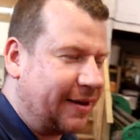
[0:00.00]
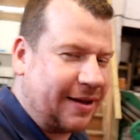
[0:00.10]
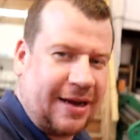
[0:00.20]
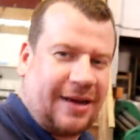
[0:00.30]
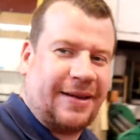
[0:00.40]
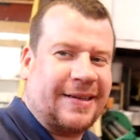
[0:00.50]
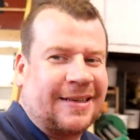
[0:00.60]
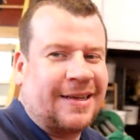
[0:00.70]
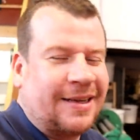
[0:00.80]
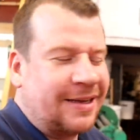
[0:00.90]
there.
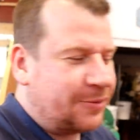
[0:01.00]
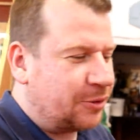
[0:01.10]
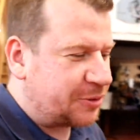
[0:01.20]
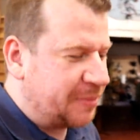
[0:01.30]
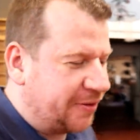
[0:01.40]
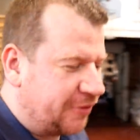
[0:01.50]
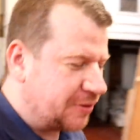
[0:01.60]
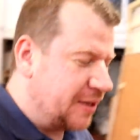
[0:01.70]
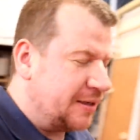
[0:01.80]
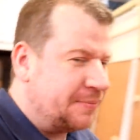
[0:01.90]
Watch my
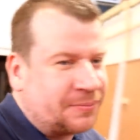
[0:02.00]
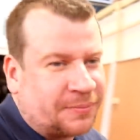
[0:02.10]
foot in.